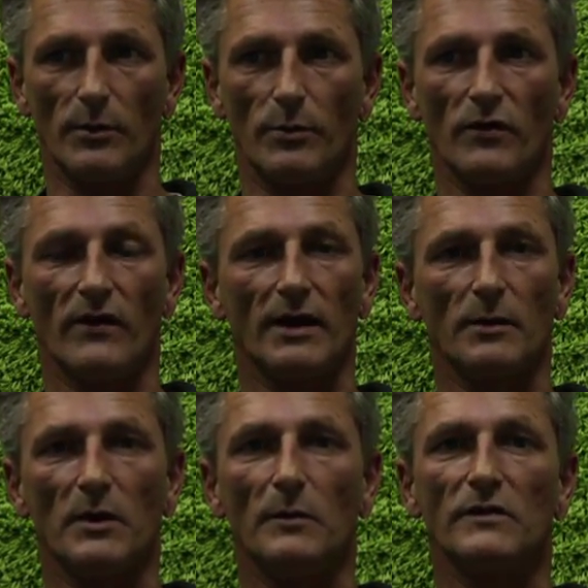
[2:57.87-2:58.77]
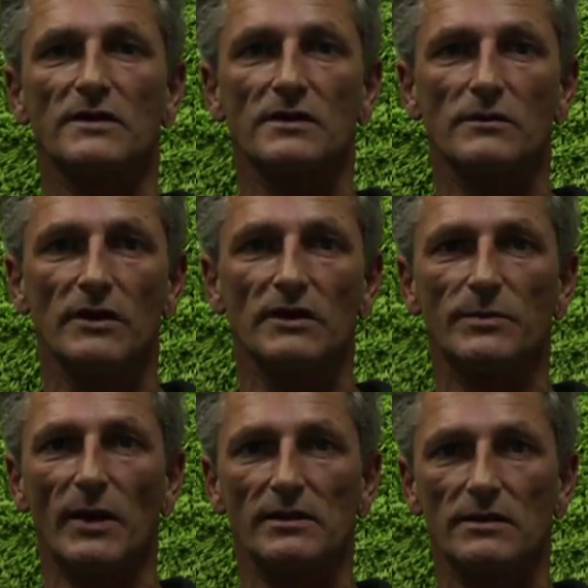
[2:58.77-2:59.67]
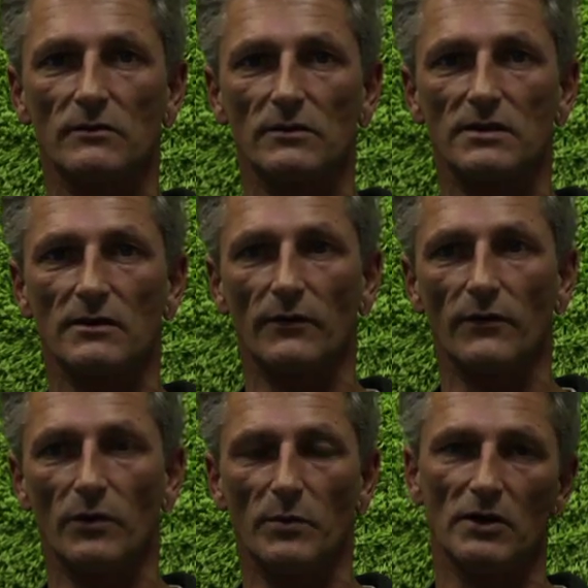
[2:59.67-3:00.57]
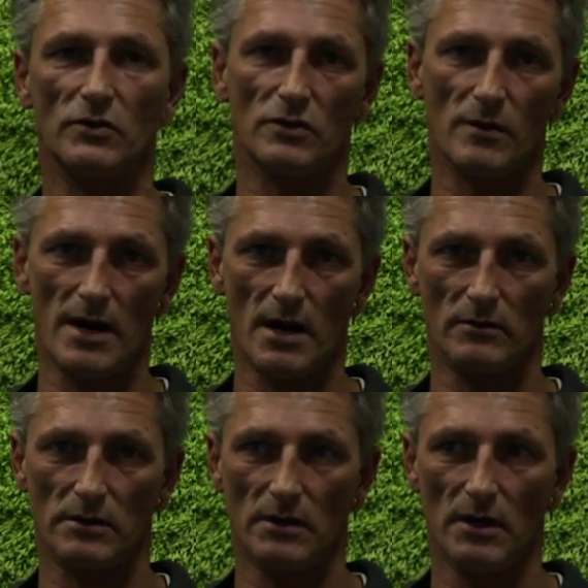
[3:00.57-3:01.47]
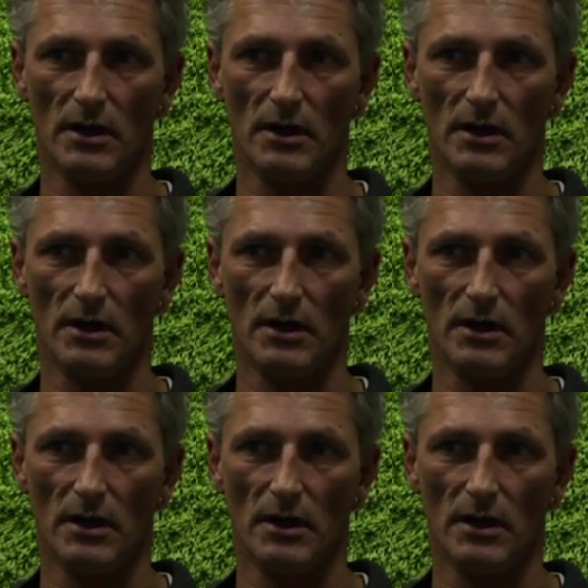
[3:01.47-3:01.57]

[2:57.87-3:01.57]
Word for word: provided me with 3 spacesuits for me to try out.